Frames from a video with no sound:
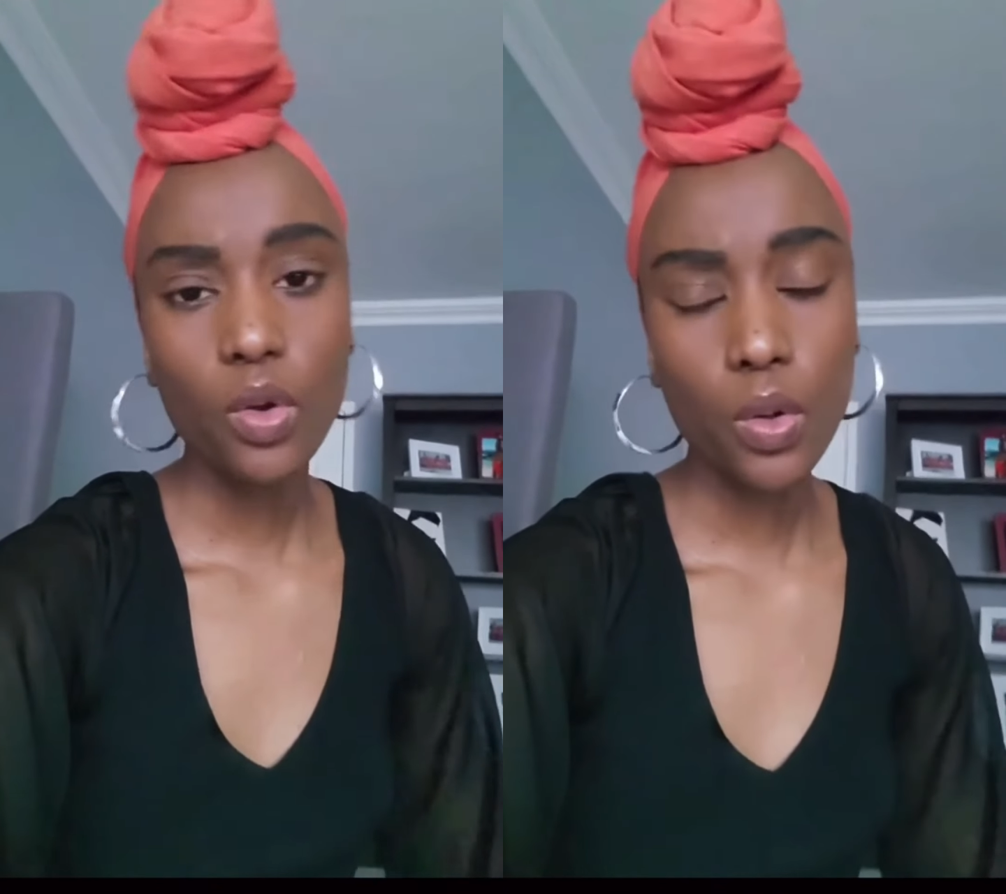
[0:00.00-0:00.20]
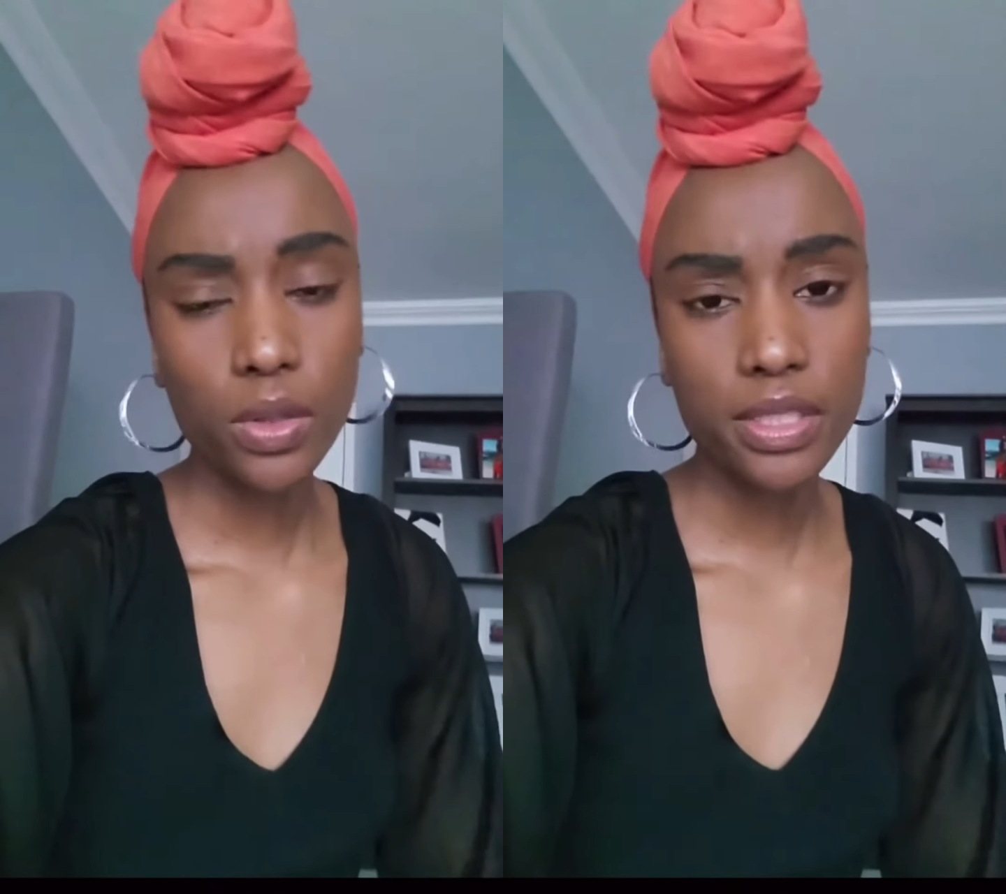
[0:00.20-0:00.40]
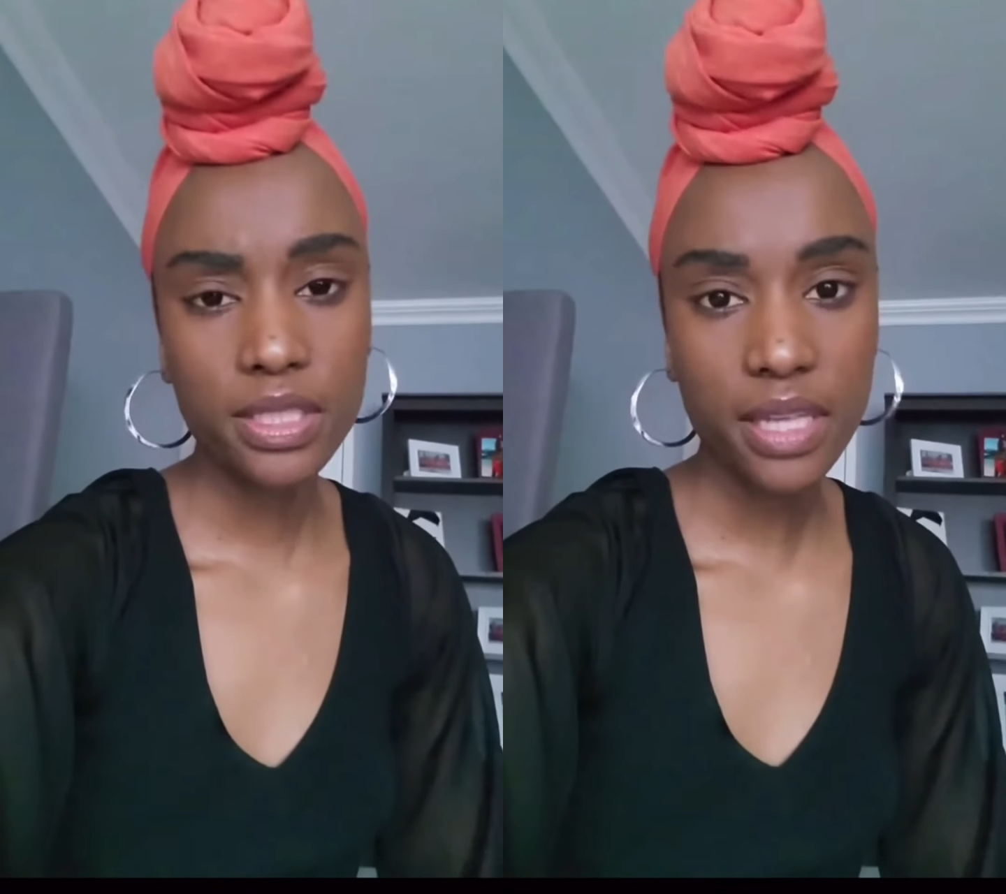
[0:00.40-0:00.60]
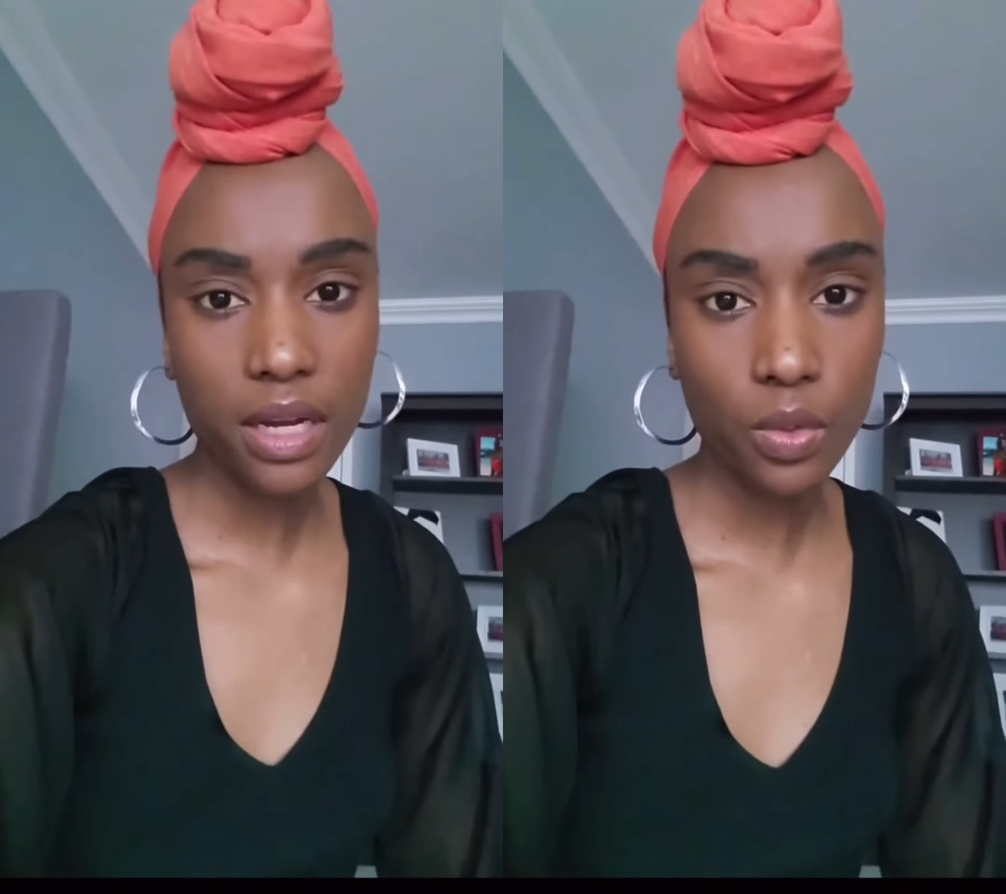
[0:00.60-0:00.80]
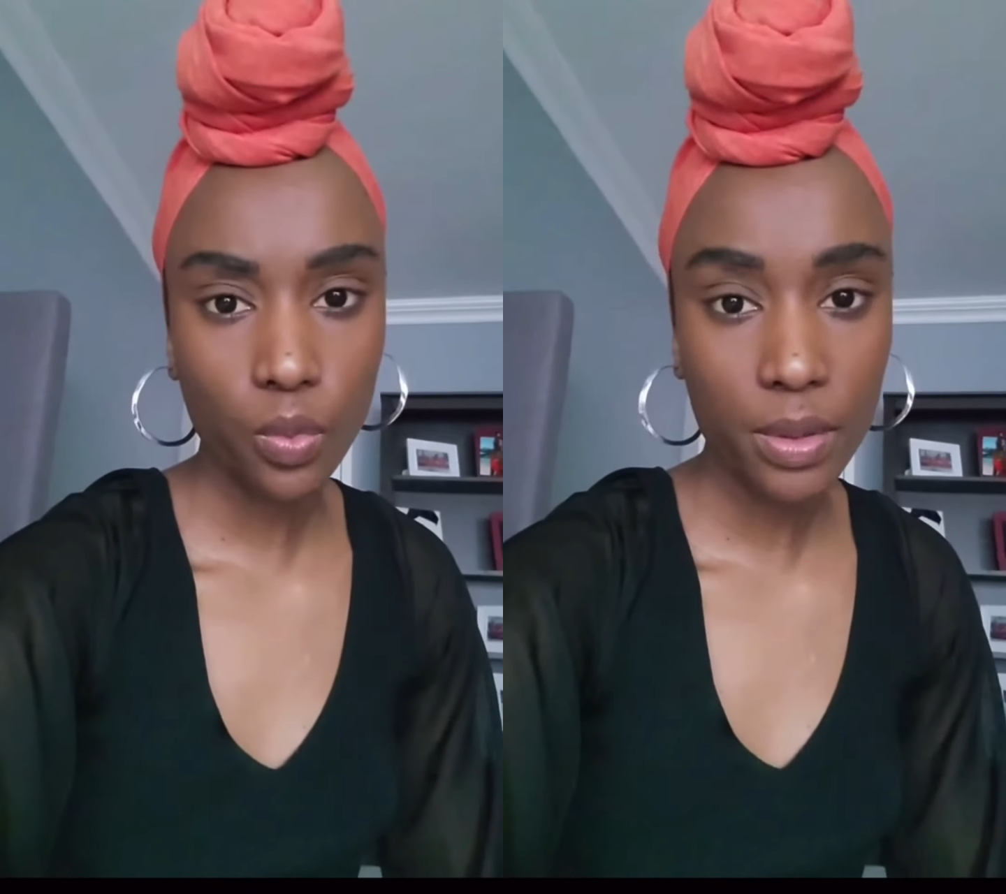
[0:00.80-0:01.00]
all these
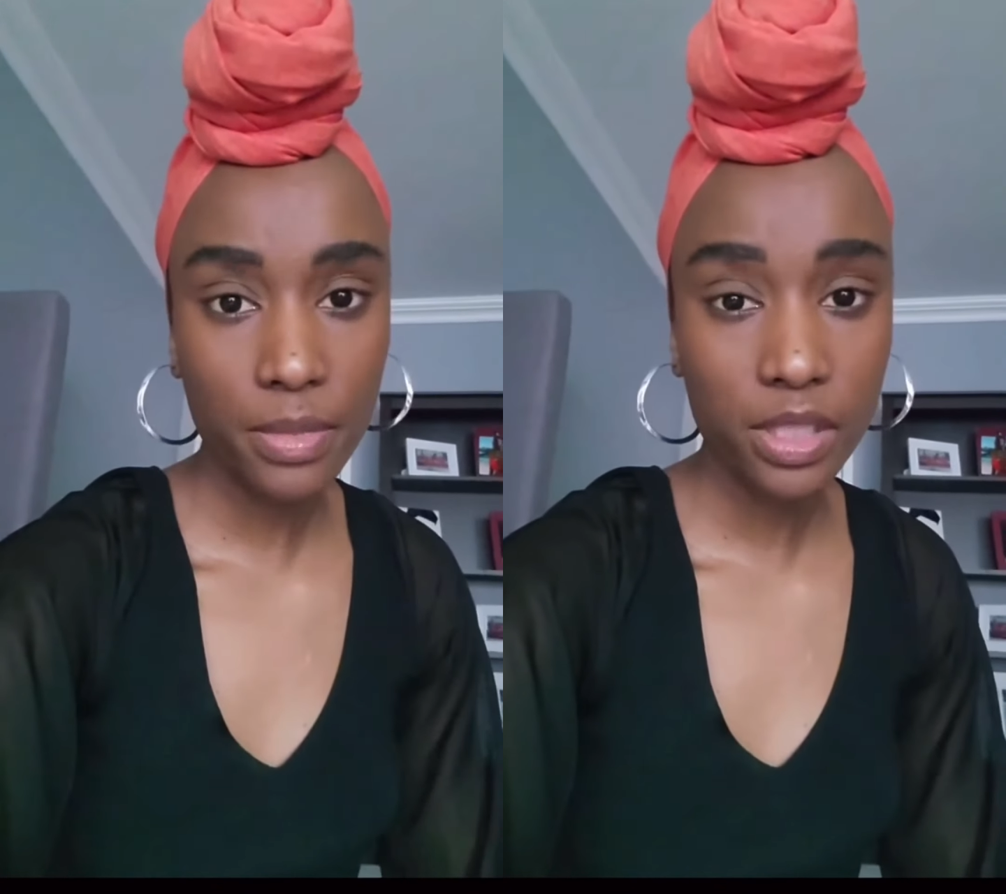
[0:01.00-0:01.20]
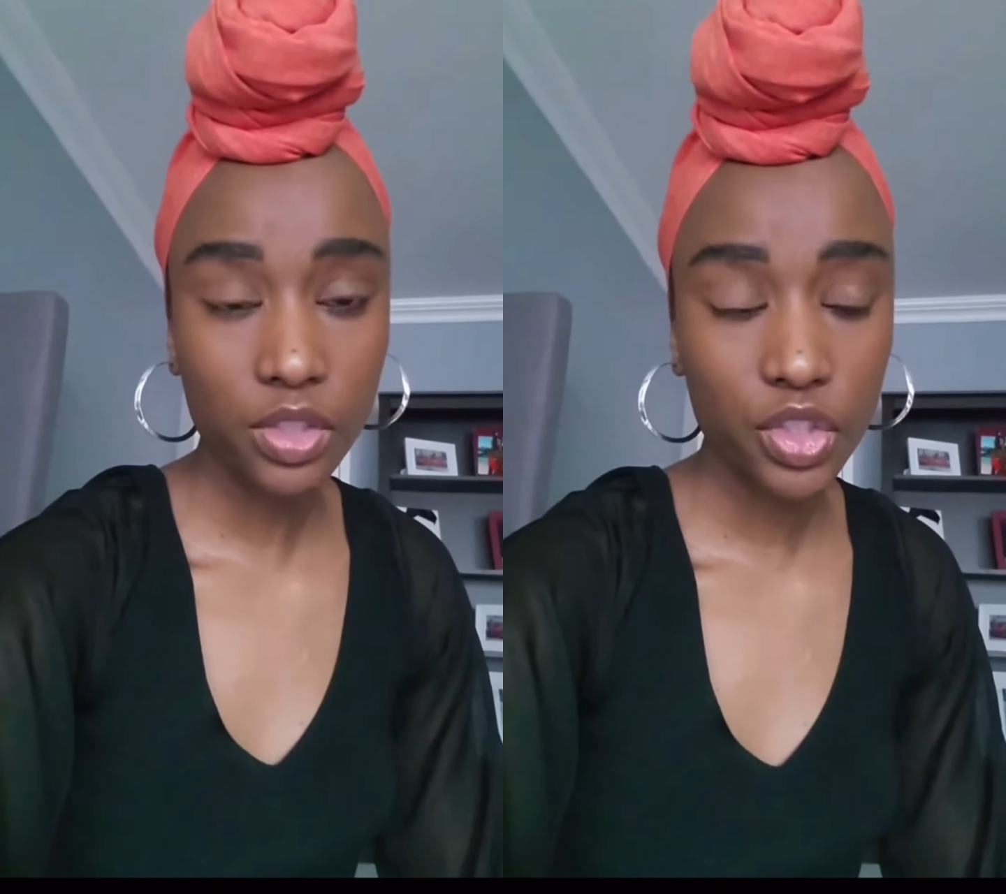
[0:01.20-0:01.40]
young women